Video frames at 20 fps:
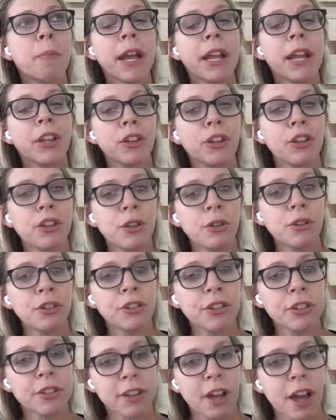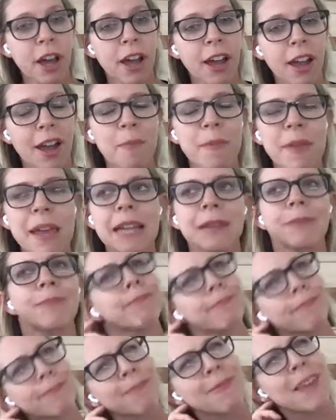but you should talk. I'm like,
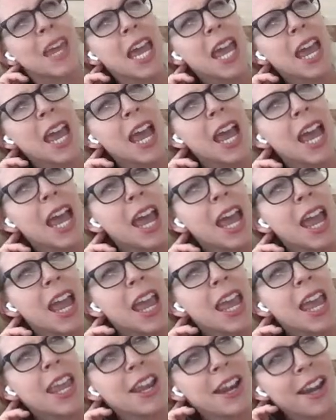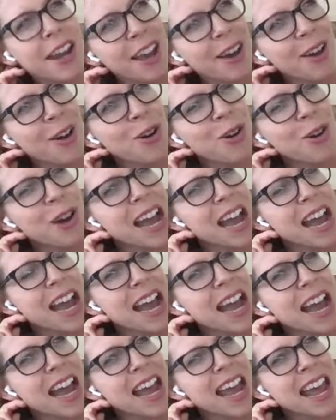
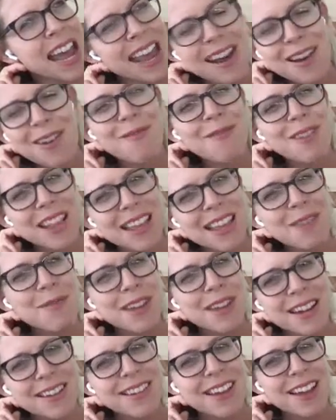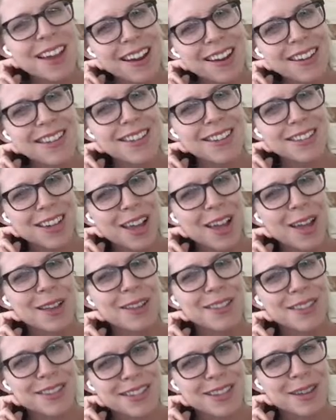I don't really want to talk to
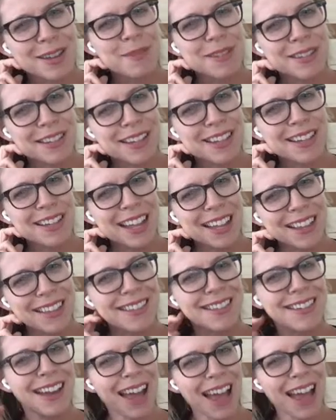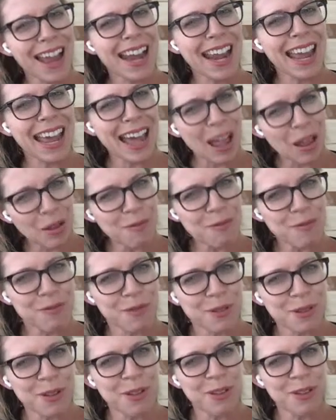John Simpson. That's not
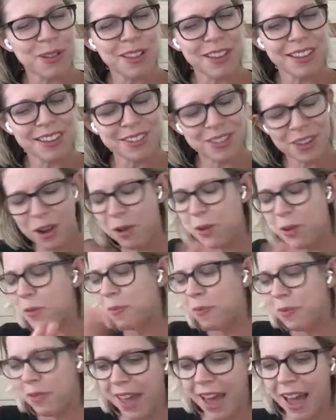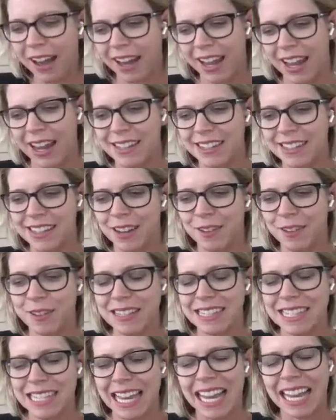helpful. So that kind of stuff,
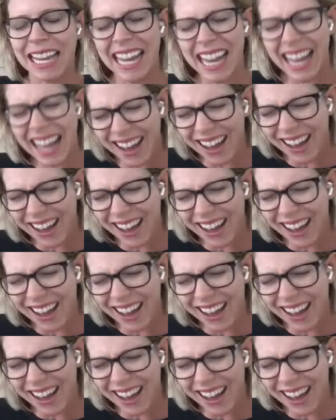it's like,